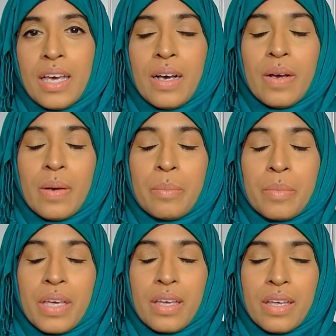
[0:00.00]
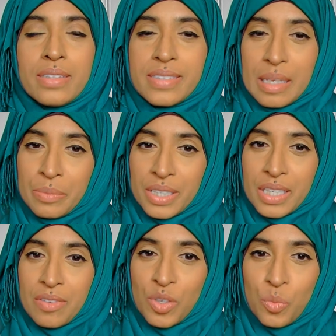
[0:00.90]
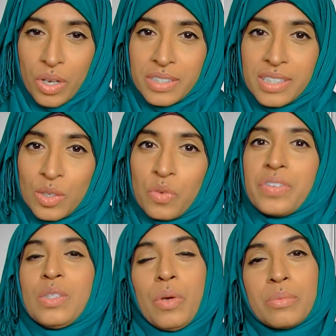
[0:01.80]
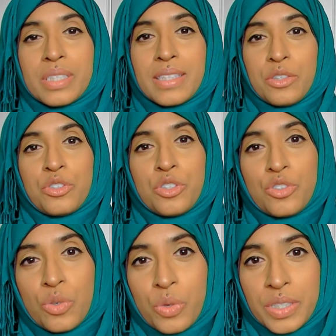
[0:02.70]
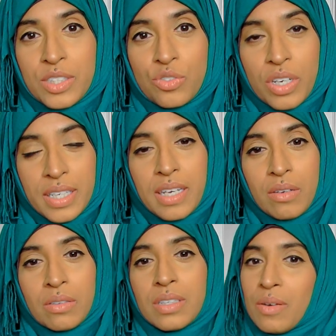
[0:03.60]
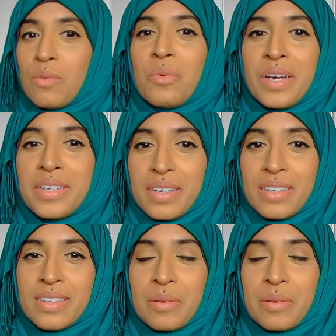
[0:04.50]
in summary, if you want to know if it's a website that you should join and try it out, why not?